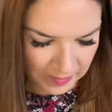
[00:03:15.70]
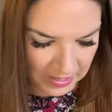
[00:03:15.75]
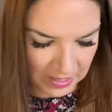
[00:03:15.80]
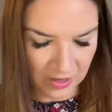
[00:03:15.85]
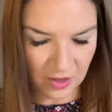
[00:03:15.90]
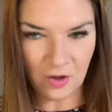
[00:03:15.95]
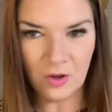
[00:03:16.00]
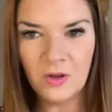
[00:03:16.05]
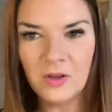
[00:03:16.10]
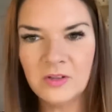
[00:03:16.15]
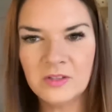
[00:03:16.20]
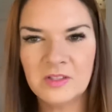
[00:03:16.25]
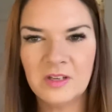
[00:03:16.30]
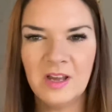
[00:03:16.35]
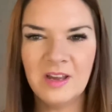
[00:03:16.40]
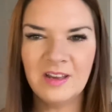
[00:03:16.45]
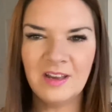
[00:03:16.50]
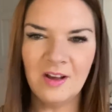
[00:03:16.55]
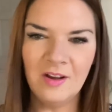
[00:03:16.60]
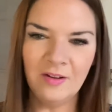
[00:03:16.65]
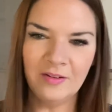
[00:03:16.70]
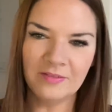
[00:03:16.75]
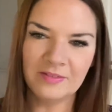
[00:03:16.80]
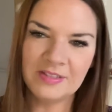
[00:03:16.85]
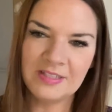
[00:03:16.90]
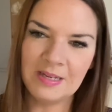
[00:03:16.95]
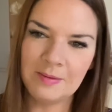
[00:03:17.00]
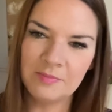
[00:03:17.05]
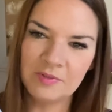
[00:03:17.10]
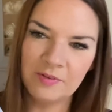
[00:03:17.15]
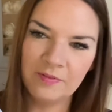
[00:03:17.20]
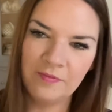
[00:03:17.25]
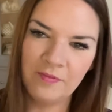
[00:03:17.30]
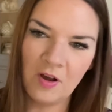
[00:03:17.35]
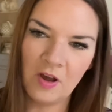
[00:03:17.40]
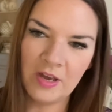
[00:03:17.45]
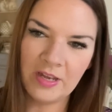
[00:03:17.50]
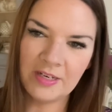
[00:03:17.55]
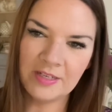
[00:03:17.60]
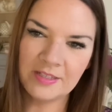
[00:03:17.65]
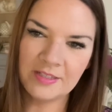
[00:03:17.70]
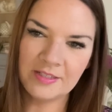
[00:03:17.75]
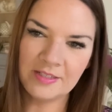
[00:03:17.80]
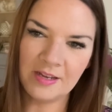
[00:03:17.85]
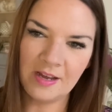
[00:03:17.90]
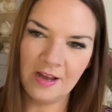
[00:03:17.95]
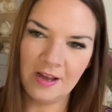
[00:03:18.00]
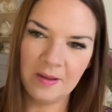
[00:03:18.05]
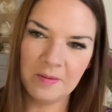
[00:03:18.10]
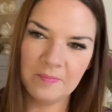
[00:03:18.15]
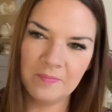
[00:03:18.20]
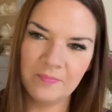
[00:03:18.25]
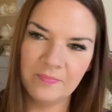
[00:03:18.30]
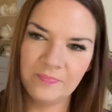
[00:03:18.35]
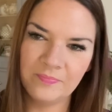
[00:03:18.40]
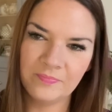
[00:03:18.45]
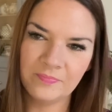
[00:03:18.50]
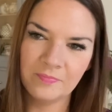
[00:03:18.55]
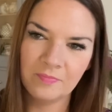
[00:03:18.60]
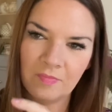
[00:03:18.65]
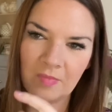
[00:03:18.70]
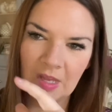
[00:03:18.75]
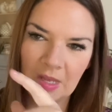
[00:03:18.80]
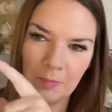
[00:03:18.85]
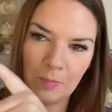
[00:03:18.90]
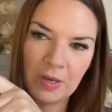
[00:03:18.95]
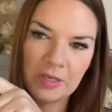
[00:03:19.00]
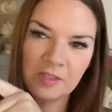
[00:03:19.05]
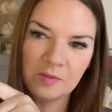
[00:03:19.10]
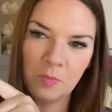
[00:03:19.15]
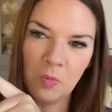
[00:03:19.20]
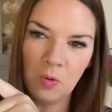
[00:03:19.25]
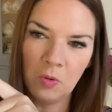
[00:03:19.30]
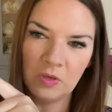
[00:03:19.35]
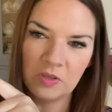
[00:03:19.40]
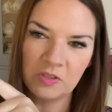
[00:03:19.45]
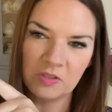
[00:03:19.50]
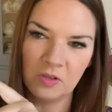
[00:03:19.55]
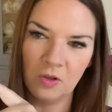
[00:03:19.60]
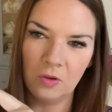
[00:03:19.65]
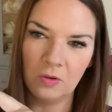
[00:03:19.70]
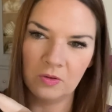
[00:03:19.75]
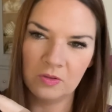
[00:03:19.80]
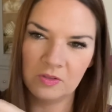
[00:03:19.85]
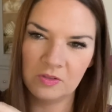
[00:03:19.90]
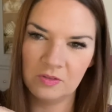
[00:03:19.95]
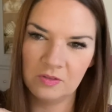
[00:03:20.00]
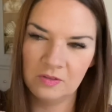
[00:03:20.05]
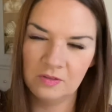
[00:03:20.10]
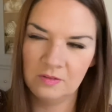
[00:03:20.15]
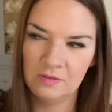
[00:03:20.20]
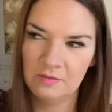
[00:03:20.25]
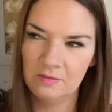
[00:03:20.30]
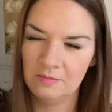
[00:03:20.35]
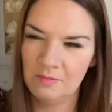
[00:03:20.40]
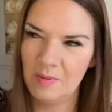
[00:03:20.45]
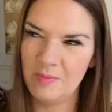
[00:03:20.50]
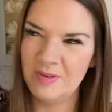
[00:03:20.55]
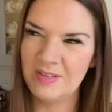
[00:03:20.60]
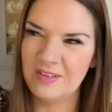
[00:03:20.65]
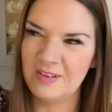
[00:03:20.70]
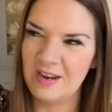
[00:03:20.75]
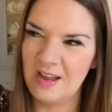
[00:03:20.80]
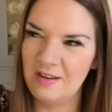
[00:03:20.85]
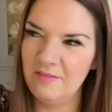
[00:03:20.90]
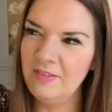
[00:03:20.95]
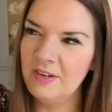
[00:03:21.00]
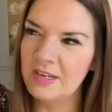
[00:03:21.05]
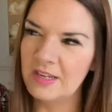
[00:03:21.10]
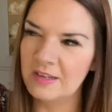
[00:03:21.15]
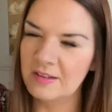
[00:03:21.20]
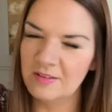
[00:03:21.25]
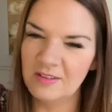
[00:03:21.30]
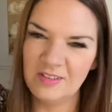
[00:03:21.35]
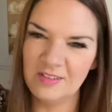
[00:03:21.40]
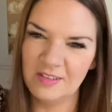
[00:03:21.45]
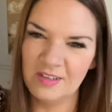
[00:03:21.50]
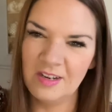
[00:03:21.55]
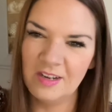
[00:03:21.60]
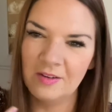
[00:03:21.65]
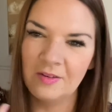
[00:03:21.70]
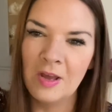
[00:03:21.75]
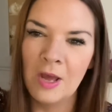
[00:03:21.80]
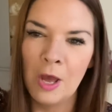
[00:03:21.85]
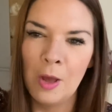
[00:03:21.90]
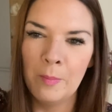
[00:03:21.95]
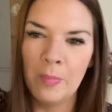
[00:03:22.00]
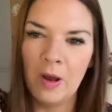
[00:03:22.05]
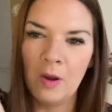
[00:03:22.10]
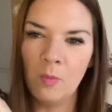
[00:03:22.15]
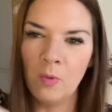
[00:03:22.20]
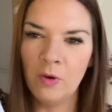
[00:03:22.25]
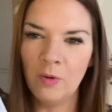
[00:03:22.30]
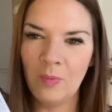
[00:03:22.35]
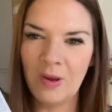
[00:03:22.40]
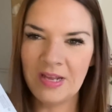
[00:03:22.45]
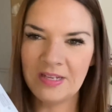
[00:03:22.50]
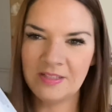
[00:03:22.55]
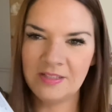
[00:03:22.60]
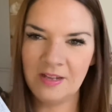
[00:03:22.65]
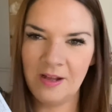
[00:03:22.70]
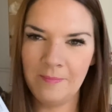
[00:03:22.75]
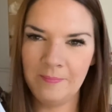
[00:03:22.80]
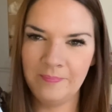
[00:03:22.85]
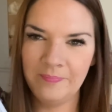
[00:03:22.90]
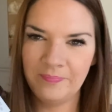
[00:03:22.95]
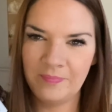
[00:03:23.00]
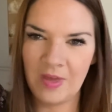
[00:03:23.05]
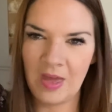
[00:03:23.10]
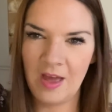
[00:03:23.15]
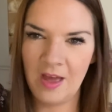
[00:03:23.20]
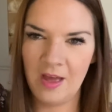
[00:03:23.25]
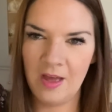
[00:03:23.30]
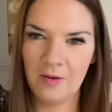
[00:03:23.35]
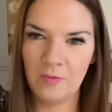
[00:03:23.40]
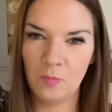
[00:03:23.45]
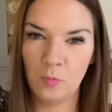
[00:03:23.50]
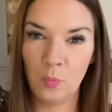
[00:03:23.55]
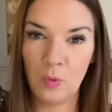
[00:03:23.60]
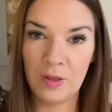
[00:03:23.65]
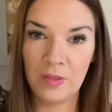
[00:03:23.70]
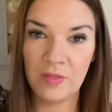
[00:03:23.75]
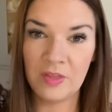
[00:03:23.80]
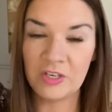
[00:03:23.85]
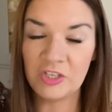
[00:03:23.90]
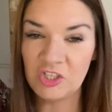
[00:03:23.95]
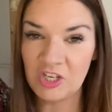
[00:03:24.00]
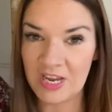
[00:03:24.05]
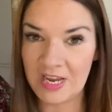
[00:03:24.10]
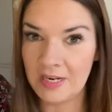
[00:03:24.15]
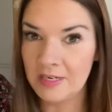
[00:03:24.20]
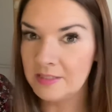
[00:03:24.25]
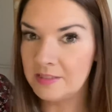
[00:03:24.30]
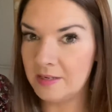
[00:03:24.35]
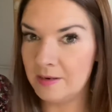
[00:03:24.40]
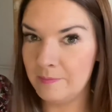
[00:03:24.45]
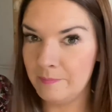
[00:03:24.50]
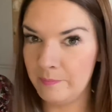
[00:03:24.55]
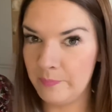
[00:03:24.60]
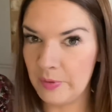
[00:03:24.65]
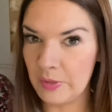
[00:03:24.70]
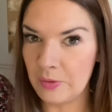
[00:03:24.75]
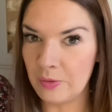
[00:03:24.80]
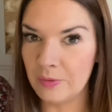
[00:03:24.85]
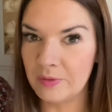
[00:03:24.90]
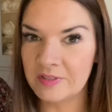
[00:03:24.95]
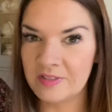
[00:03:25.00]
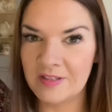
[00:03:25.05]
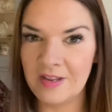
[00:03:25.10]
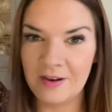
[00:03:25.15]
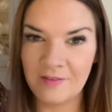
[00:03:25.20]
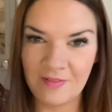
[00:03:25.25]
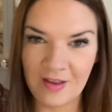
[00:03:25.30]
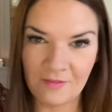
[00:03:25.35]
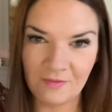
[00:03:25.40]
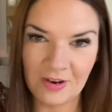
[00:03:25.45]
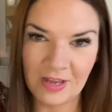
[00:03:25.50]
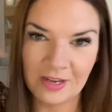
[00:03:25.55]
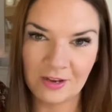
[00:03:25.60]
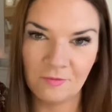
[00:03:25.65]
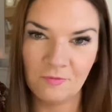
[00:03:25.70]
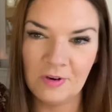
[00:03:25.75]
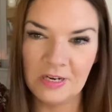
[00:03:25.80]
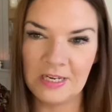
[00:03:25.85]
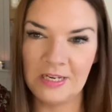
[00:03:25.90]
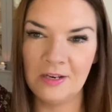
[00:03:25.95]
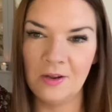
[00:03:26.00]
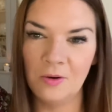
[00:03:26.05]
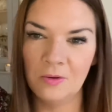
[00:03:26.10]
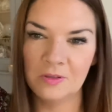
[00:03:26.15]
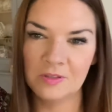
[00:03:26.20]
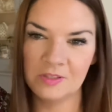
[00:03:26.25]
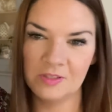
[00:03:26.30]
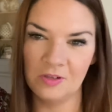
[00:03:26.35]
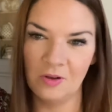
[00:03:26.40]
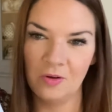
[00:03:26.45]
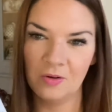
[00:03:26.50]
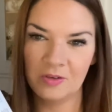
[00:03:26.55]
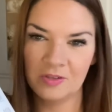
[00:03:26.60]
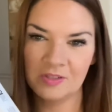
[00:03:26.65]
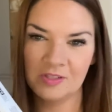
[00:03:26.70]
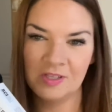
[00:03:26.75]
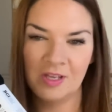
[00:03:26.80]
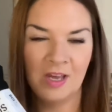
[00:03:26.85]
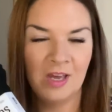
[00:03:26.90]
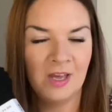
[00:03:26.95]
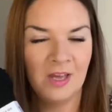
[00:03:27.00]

because I can't seem to find my smaller socks. Maybe I didn't have any, I don't know. But I wanna wear some with jeans and boots. And then if you have like really long socks,